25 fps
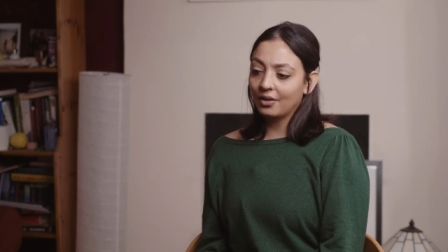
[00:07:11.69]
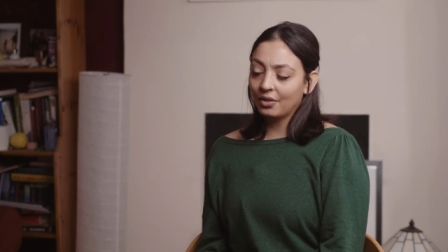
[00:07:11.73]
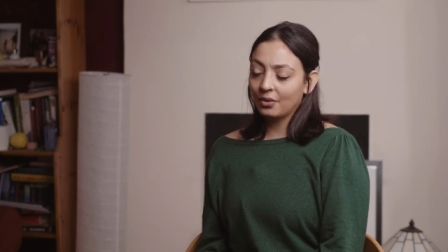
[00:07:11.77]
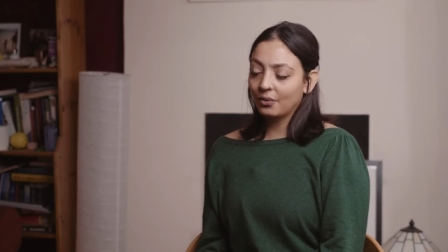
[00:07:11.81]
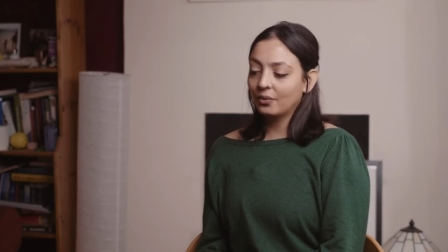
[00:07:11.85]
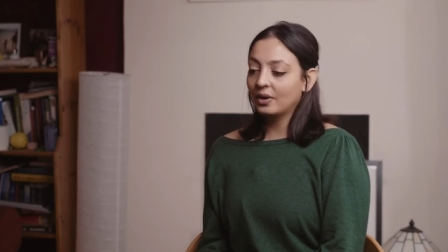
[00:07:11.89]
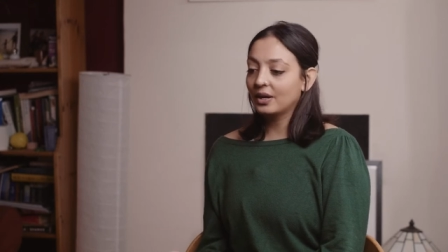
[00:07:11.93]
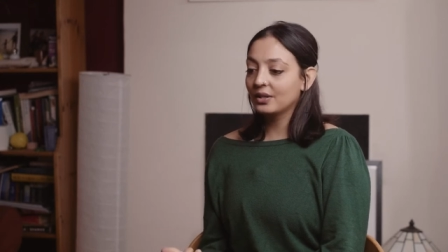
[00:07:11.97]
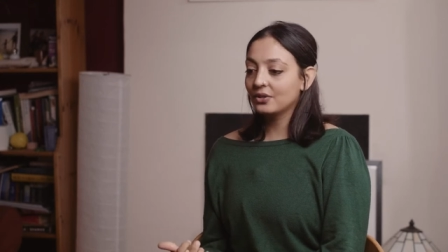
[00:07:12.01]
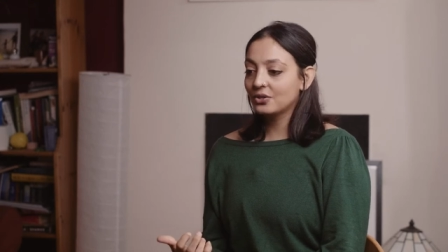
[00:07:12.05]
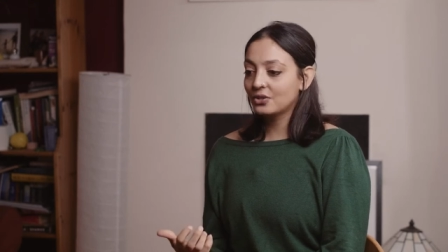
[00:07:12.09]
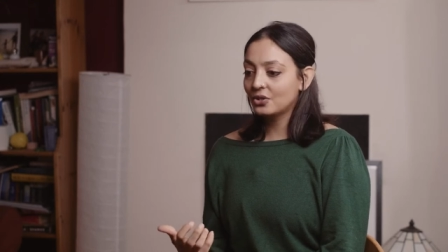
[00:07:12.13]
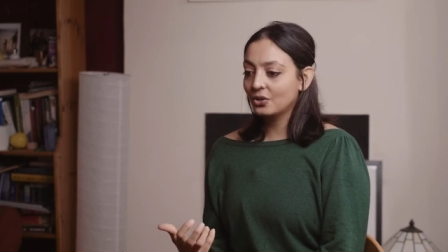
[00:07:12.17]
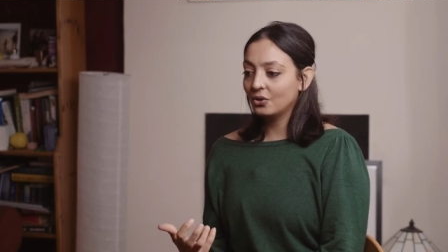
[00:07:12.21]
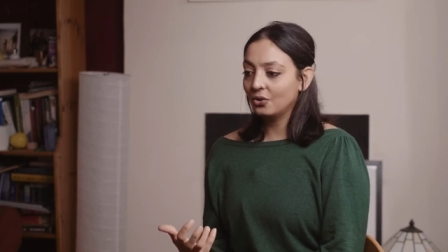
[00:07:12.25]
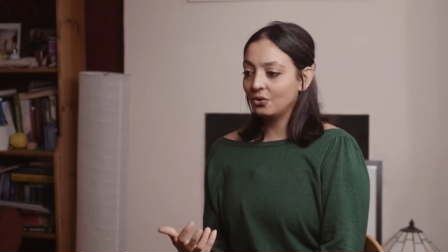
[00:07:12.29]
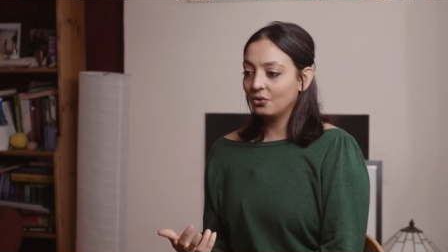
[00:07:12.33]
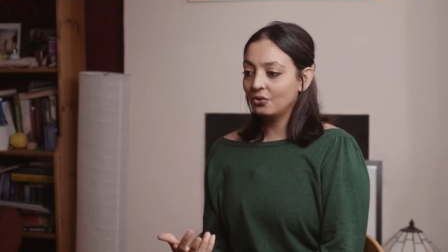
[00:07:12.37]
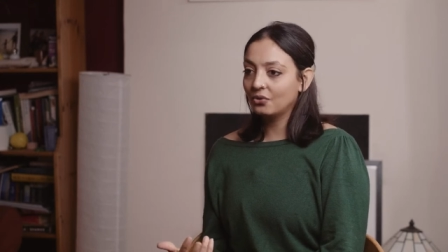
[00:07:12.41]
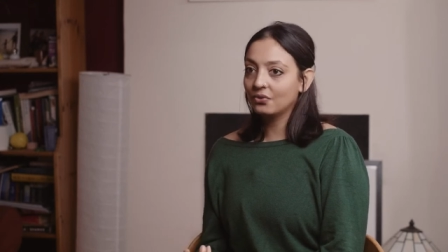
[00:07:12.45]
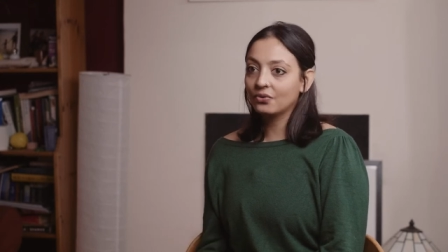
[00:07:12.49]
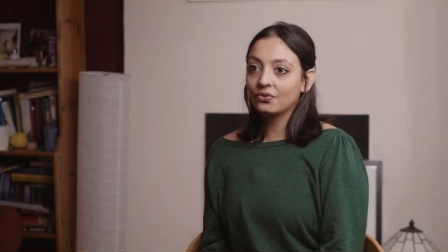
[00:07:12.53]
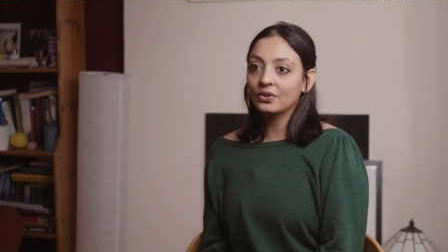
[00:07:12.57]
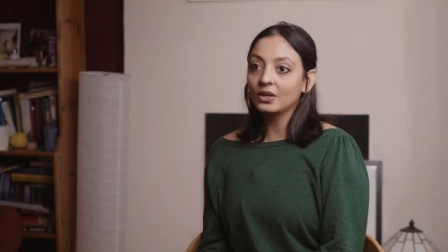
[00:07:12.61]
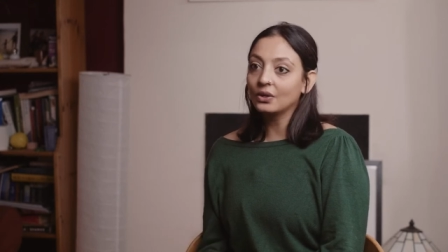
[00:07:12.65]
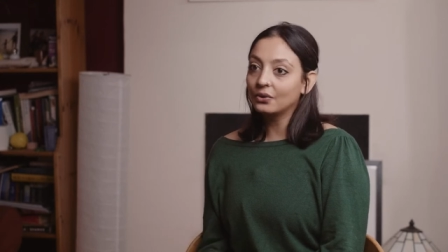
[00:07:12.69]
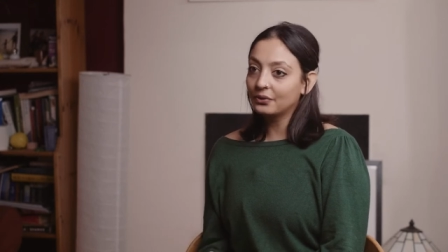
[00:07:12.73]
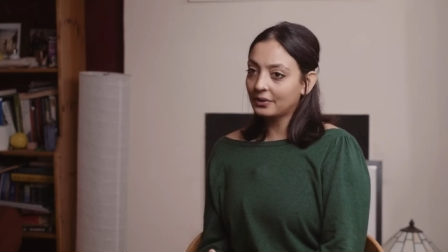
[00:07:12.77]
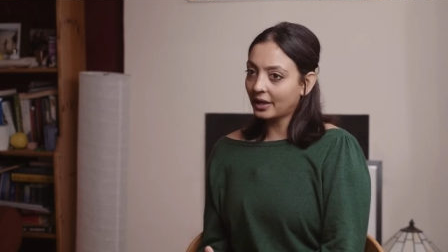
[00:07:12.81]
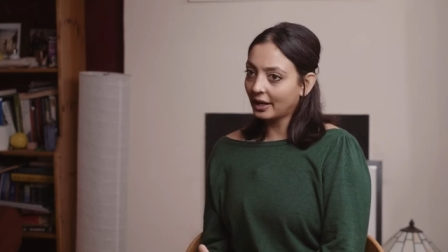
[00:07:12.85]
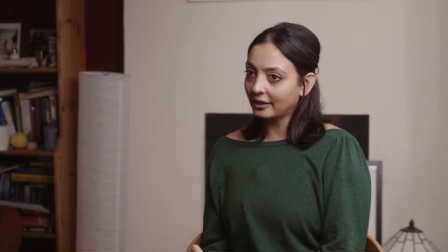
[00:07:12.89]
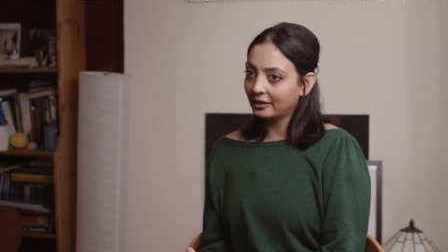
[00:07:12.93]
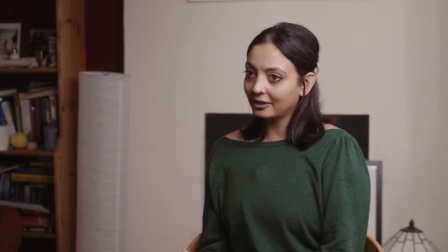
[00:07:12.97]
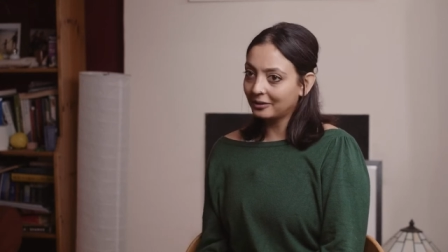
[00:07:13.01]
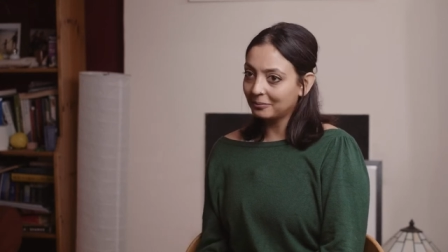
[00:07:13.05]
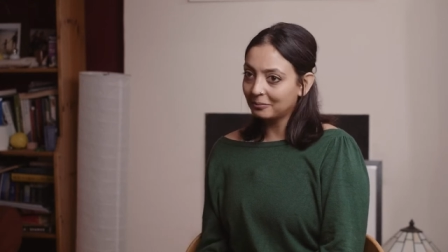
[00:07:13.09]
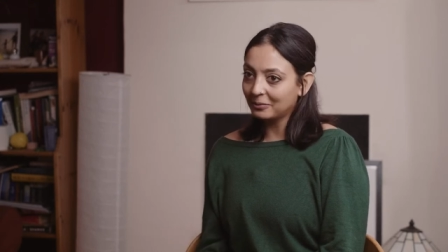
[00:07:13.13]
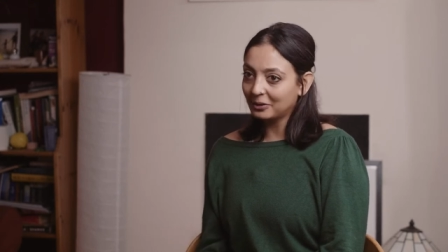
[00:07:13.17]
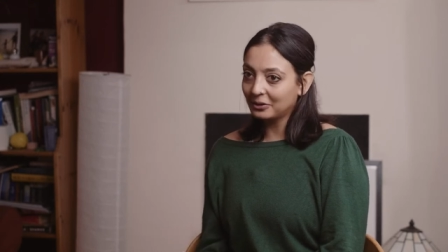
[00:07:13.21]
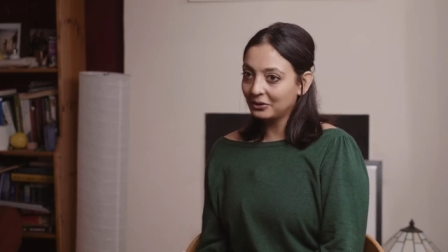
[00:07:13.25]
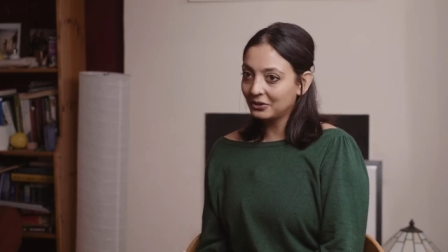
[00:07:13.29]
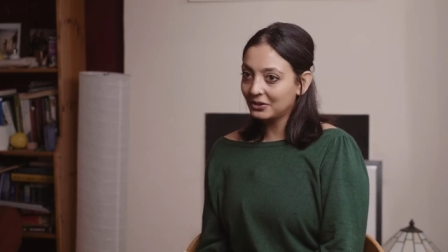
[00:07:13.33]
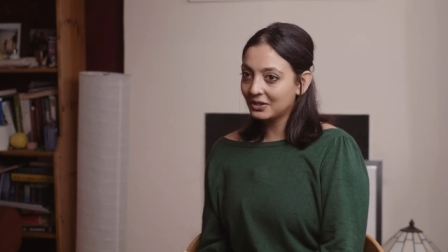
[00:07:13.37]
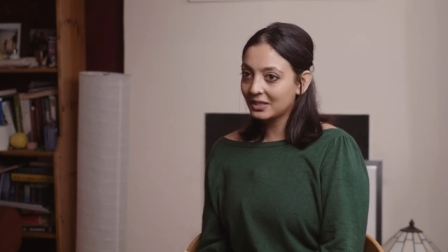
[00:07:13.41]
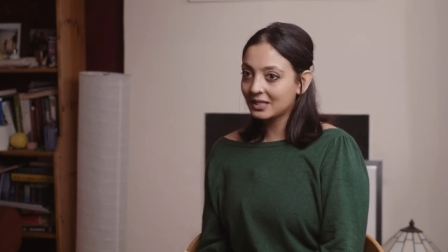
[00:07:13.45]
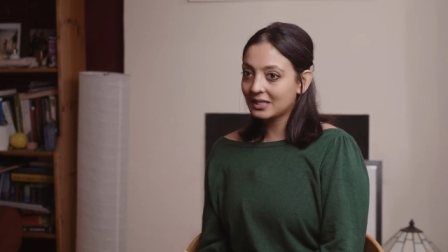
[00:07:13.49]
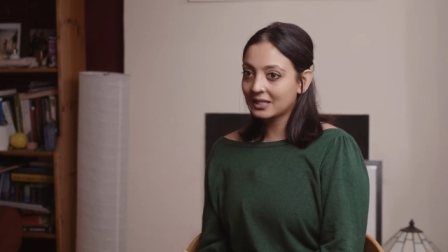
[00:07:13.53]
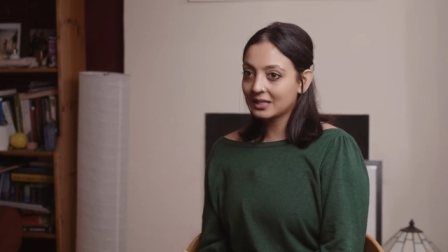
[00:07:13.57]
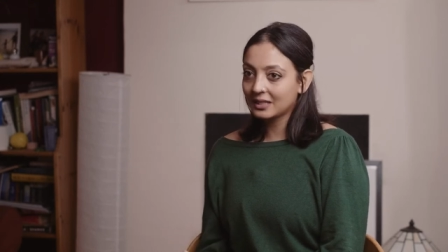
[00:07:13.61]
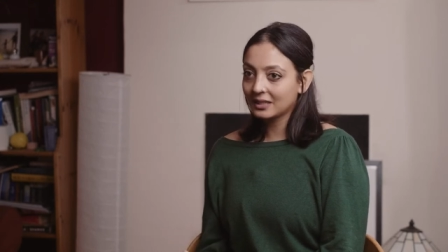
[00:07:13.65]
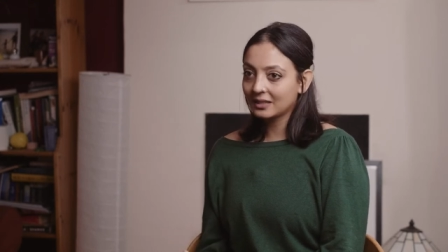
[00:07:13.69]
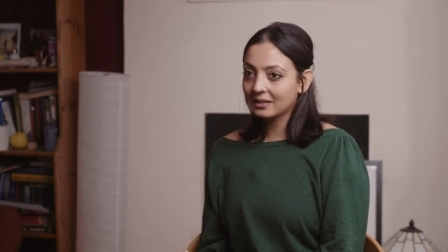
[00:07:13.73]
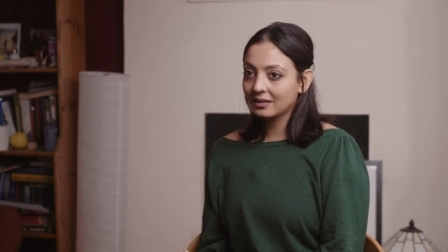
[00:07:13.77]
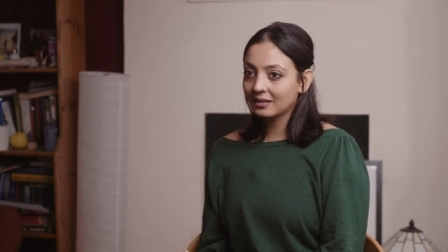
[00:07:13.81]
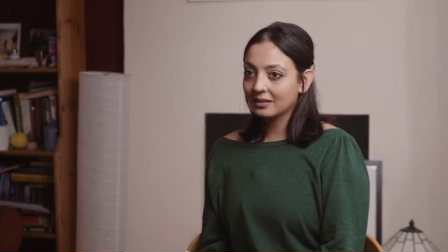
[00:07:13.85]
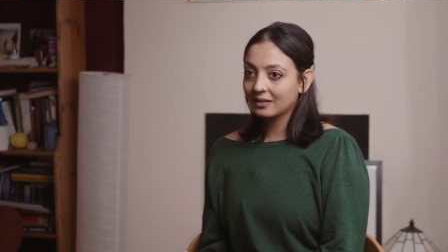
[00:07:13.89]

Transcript: the ones who feel that the most.